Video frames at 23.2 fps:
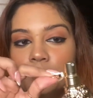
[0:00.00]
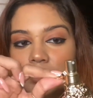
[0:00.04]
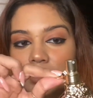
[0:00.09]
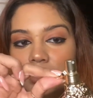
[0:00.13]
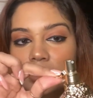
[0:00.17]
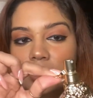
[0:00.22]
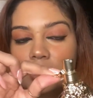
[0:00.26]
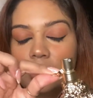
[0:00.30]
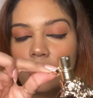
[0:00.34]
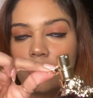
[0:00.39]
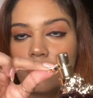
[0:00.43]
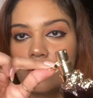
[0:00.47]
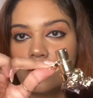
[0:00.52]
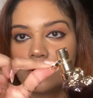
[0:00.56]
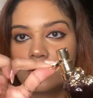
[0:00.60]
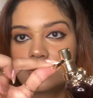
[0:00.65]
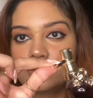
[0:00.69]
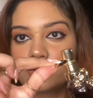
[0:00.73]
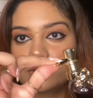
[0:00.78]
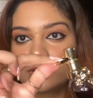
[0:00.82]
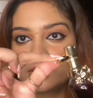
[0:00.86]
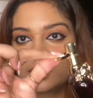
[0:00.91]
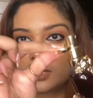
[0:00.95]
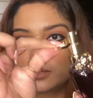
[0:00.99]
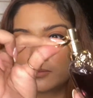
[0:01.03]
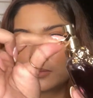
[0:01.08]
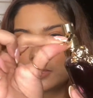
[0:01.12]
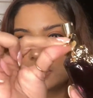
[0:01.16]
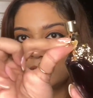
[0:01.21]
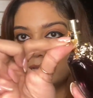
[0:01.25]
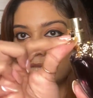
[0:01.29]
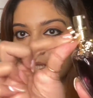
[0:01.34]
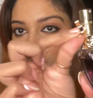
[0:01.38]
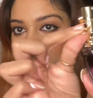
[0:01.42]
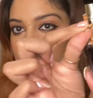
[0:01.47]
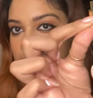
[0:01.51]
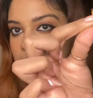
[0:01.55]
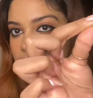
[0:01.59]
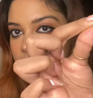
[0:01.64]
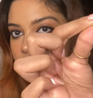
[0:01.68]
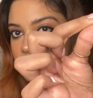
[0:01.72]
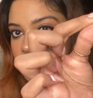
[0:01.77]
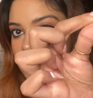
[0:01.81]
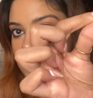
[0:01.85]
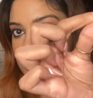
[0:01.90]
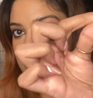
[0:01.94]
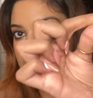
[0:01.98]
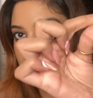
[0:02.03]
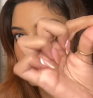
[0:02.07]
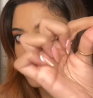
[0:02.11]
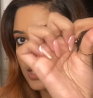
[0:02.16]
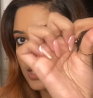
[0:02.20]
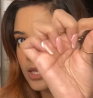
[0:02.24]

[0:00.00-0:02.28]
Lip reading: put it on. So it comes like this.